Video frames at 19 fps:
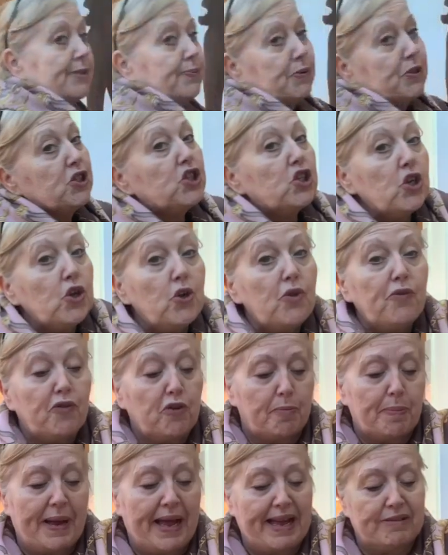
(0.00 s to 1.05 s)
were two for a
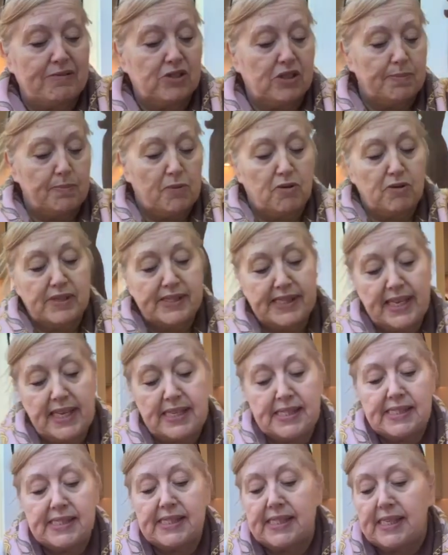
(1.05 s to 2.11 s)
pound in
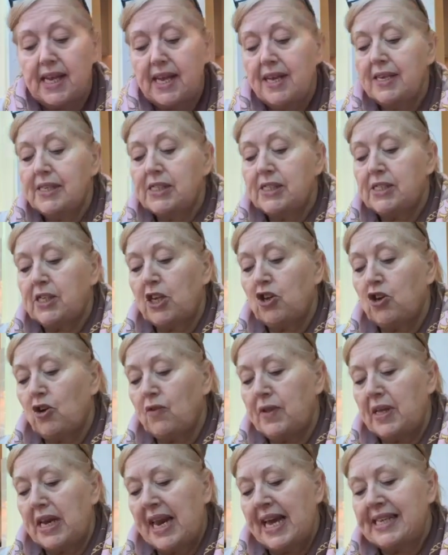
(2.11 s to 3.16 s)
Morrisons. So, you've got
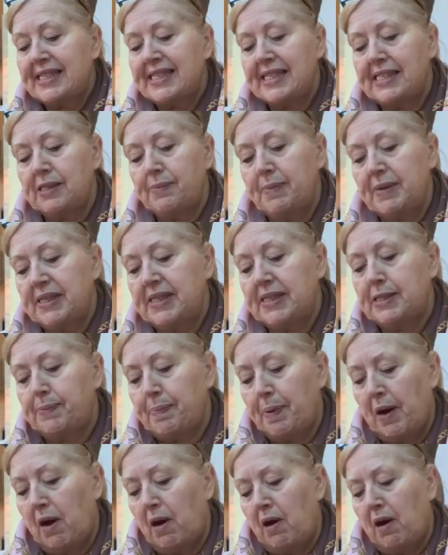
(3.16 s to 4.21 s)
the lattice mince
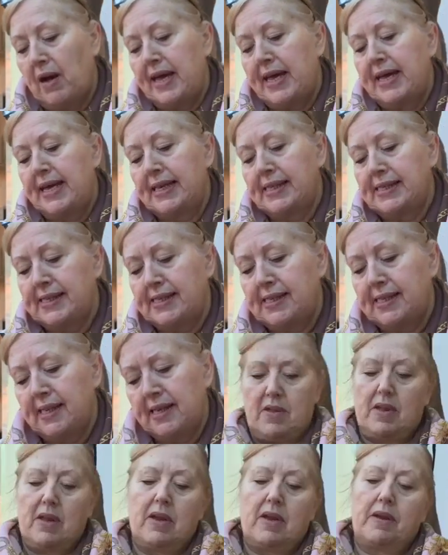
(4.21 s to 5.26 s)
pies.
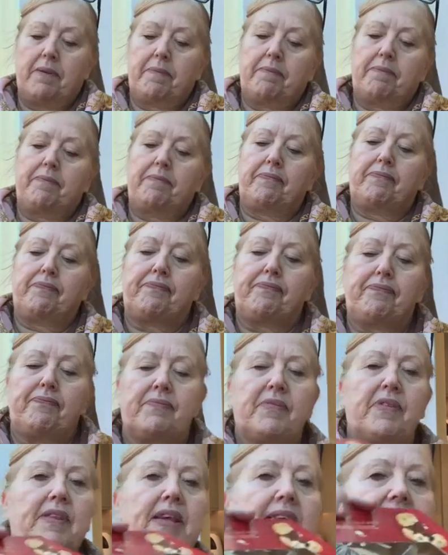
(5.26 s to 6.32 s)

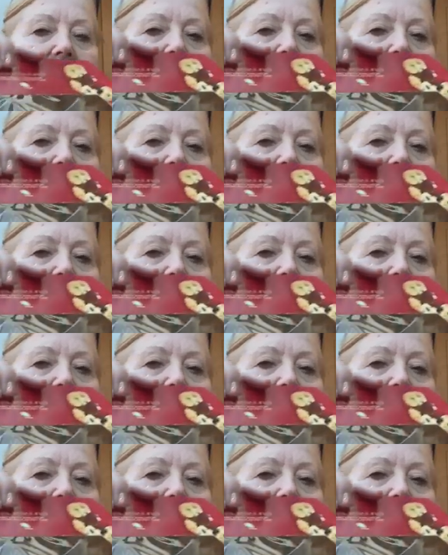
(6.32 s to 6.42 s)
That's